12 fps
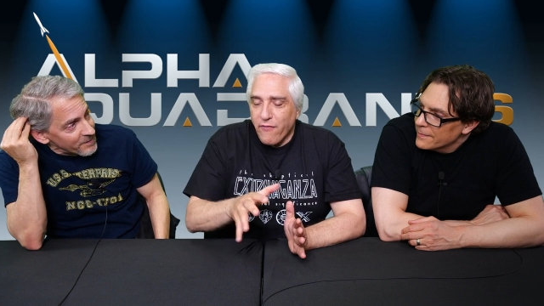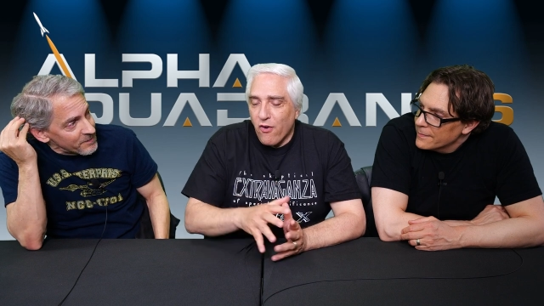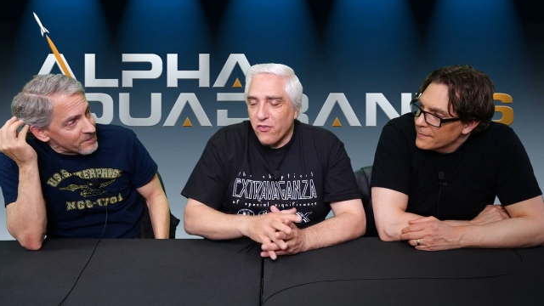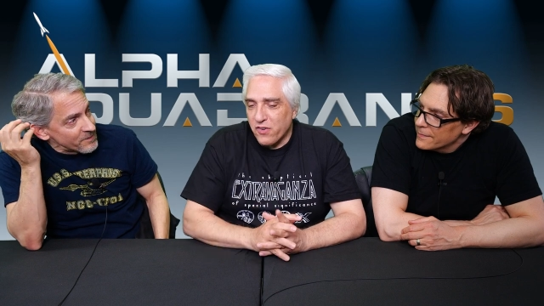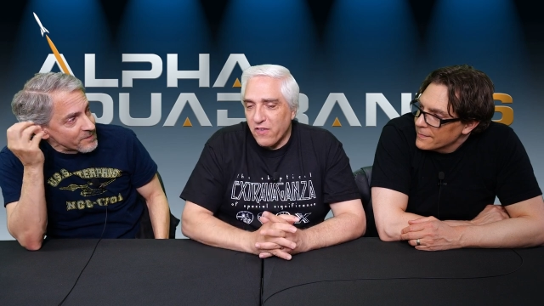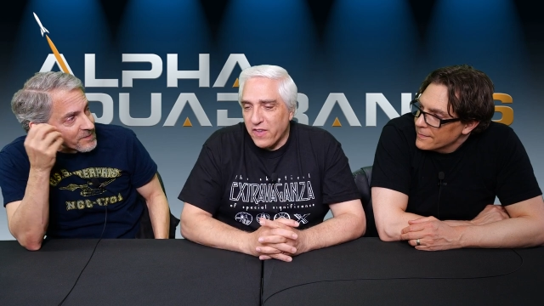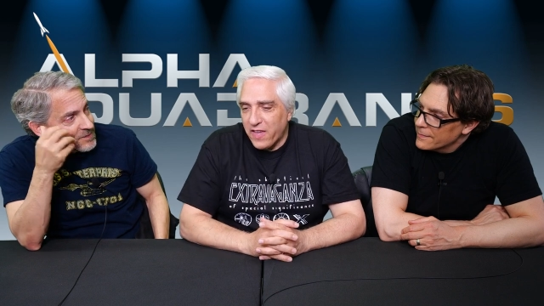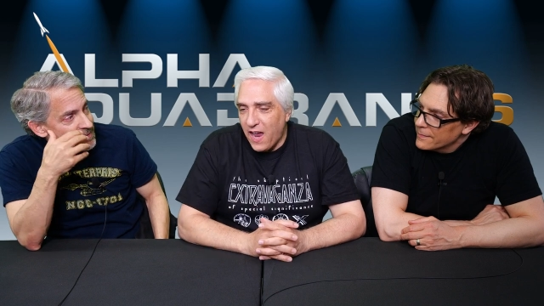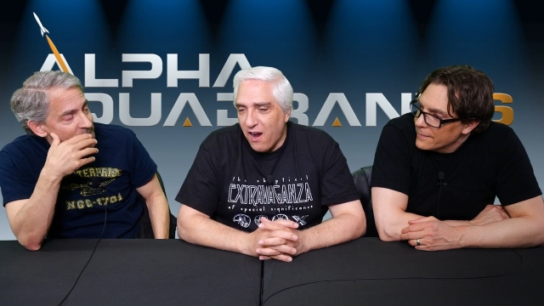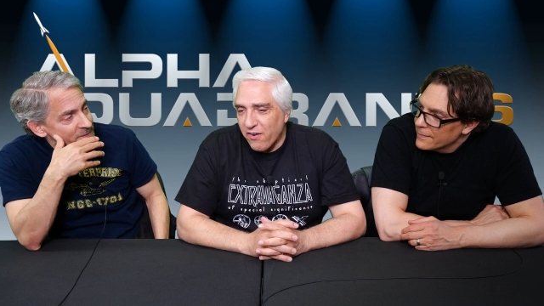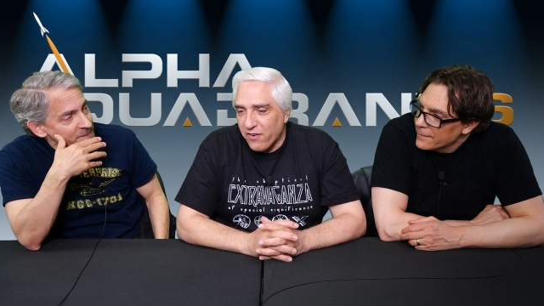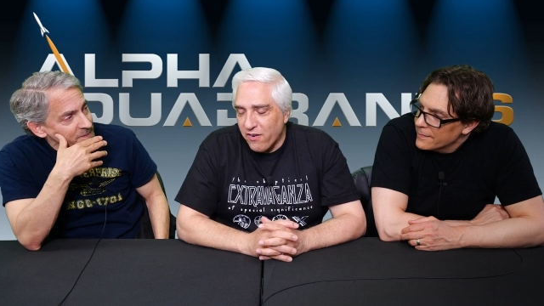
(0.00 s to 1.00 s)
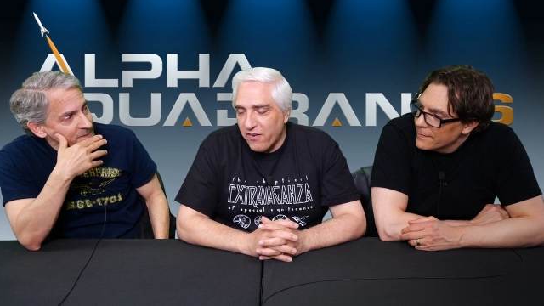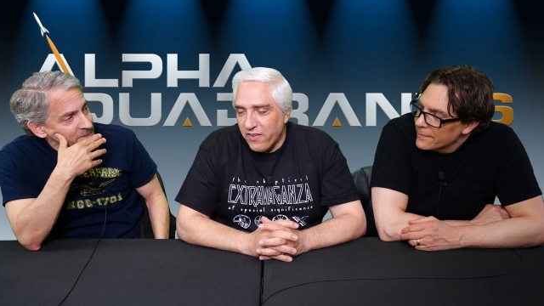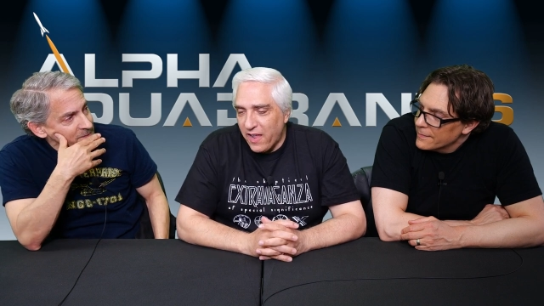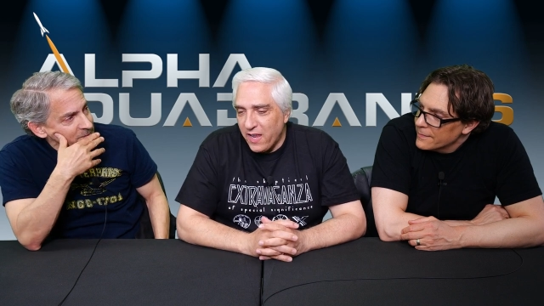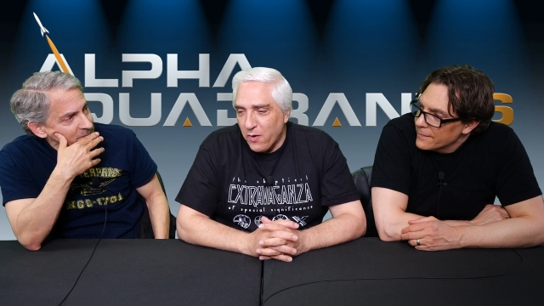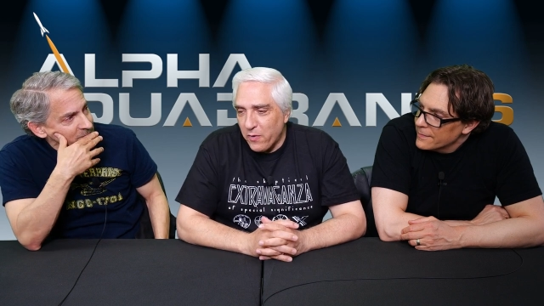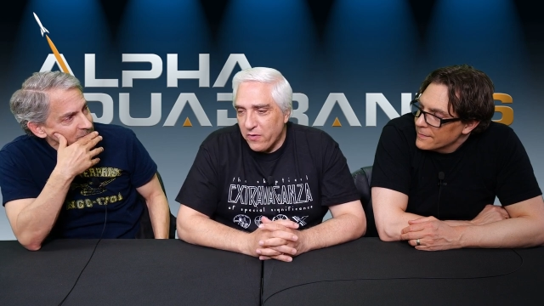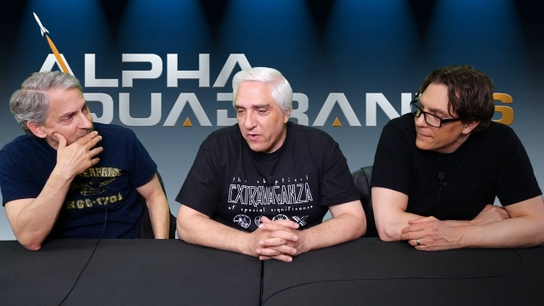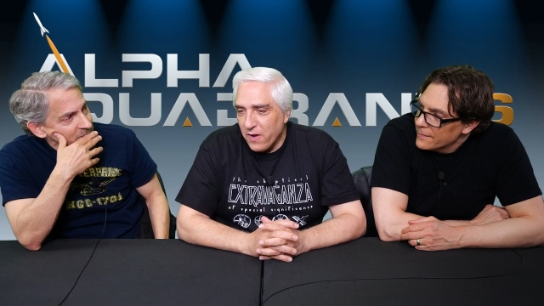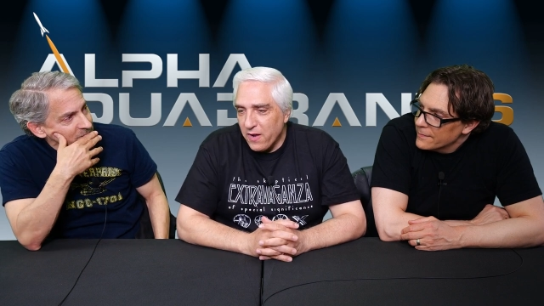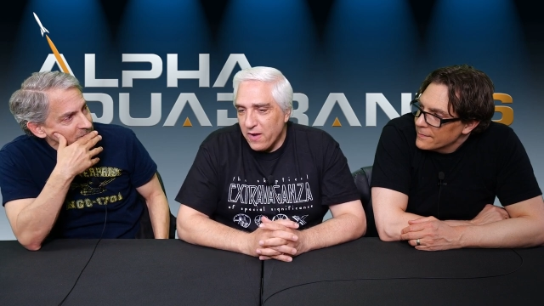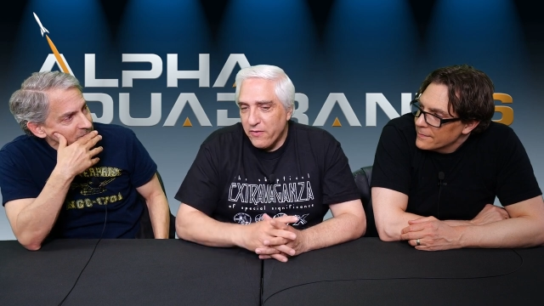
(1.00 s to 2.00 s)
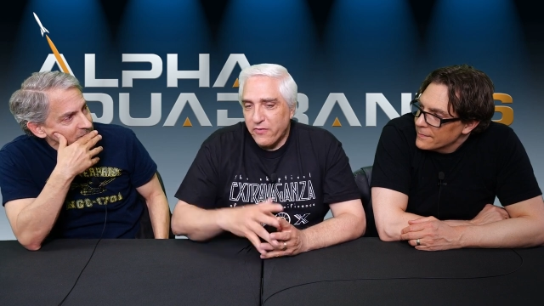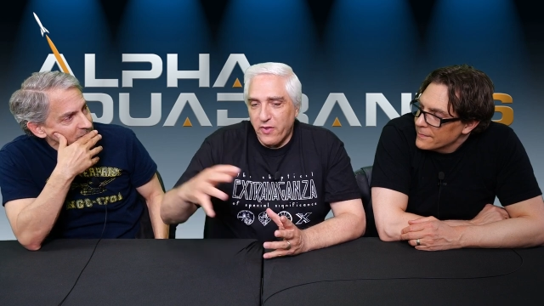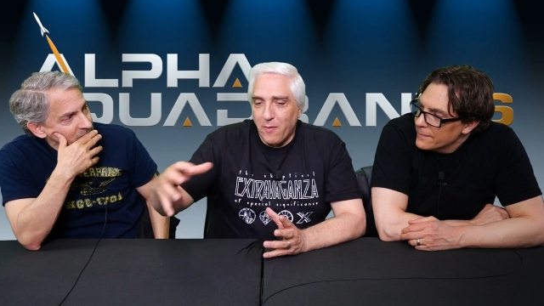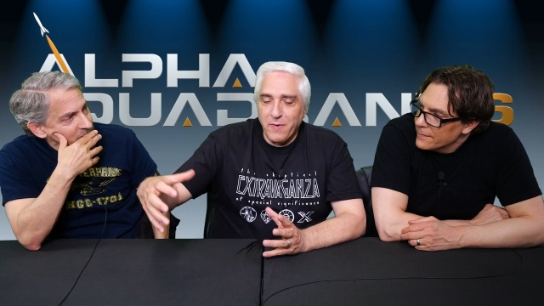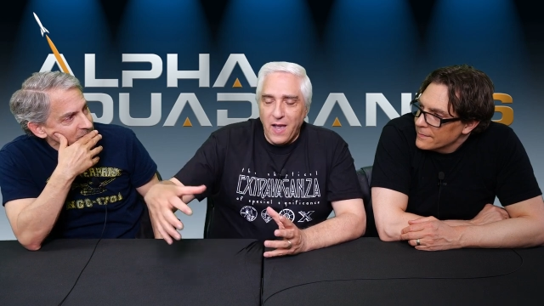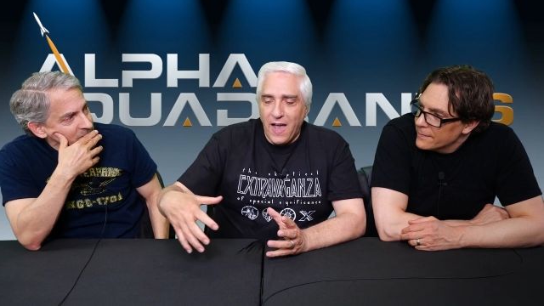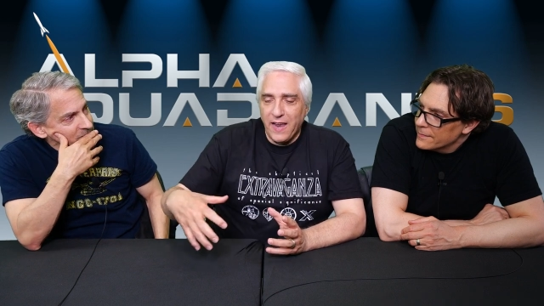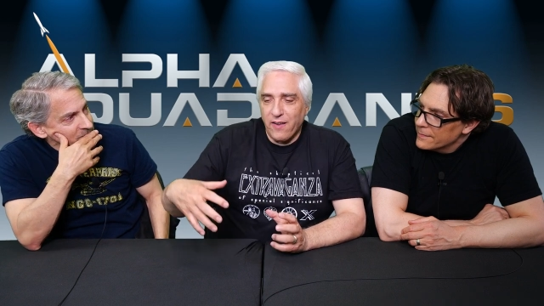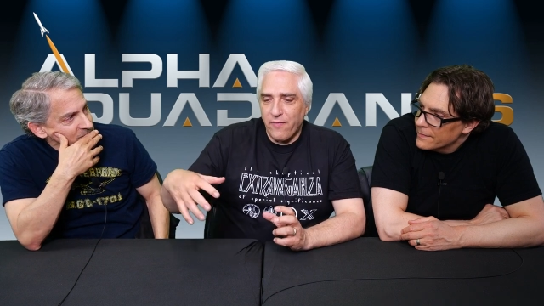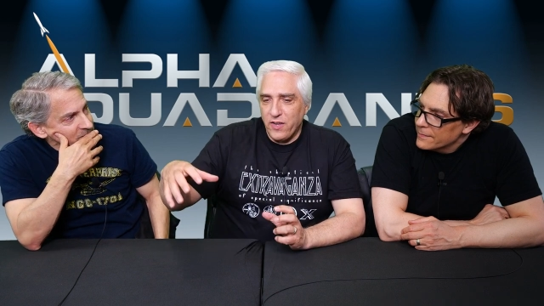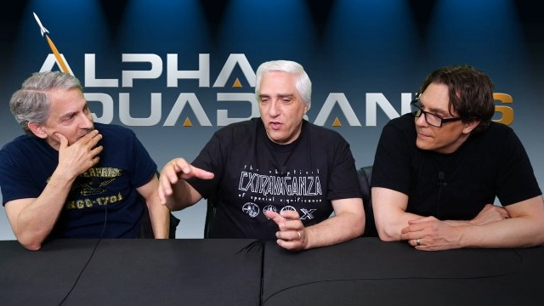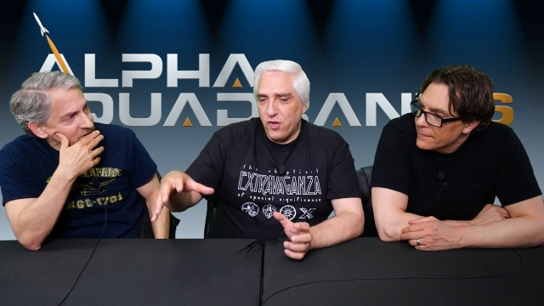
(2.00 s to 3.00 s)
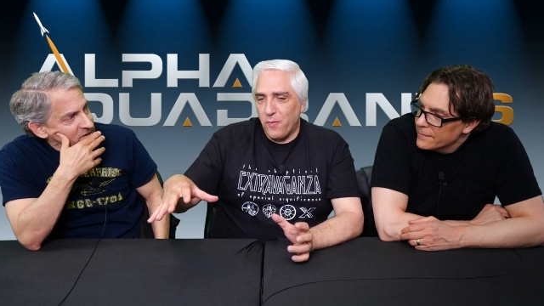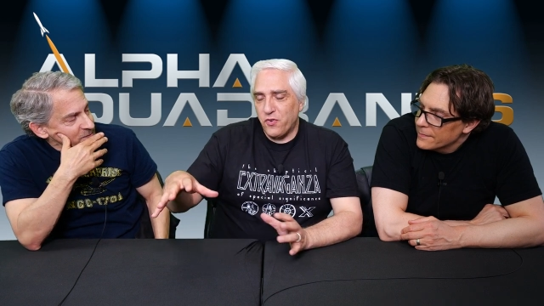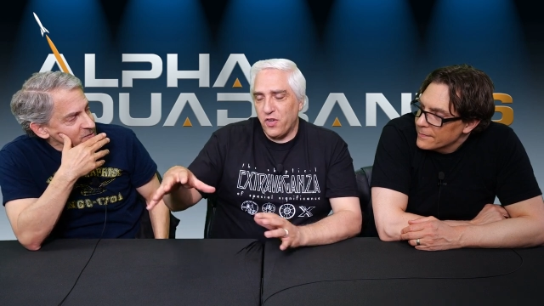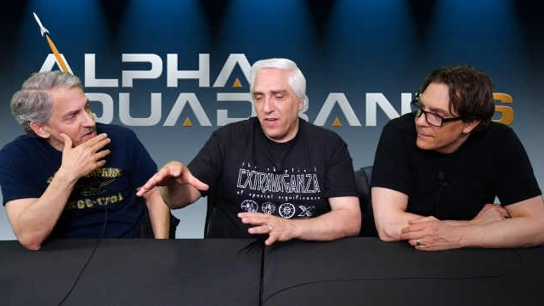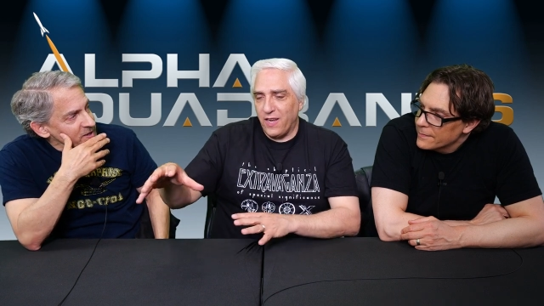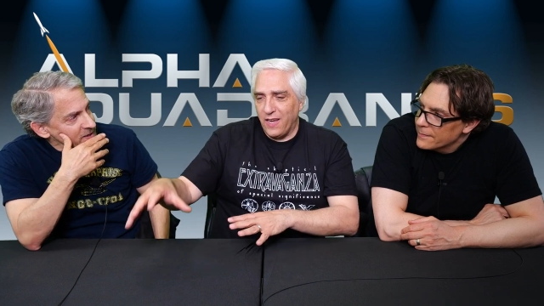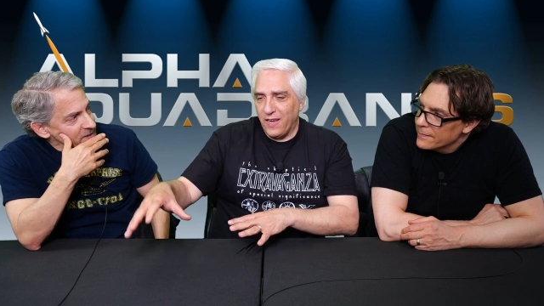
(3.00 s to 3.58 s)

Speaker 1: version of the character is that he was some kind of Egyptian, Egyptian,